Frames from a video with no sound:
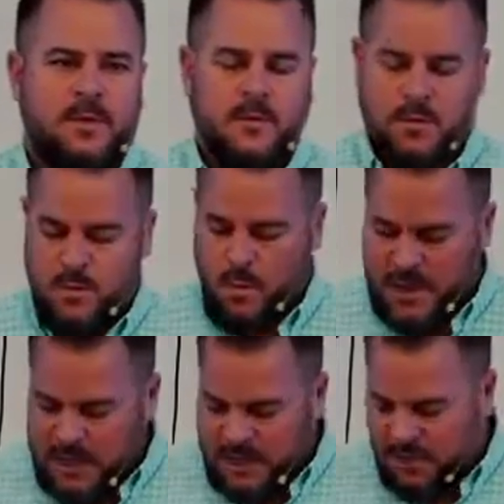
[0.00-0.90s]
We
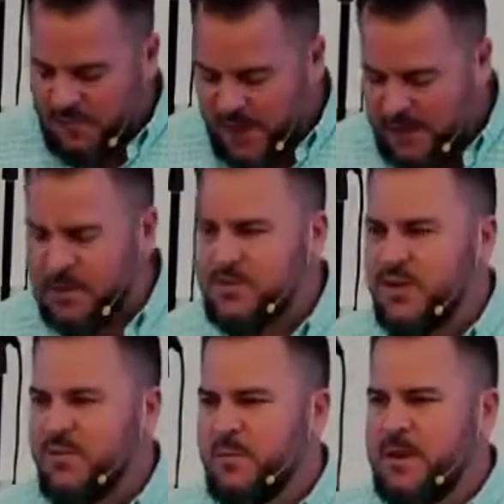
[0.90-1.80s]
need to fight the
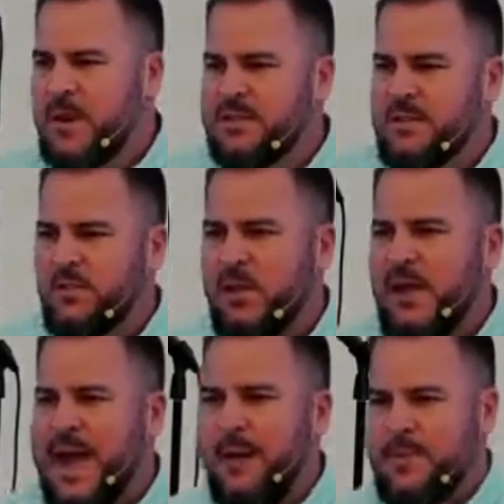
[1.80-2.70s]
drift because it will
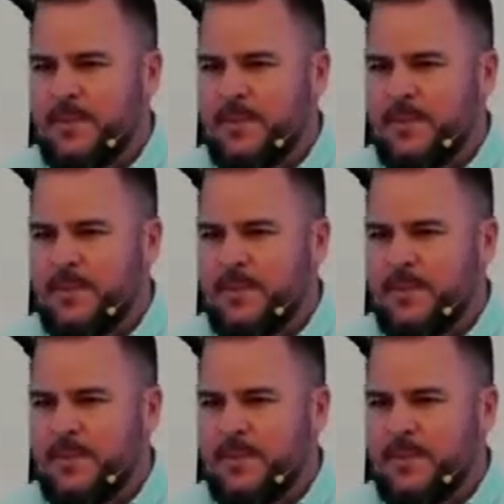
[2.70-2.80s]
happen.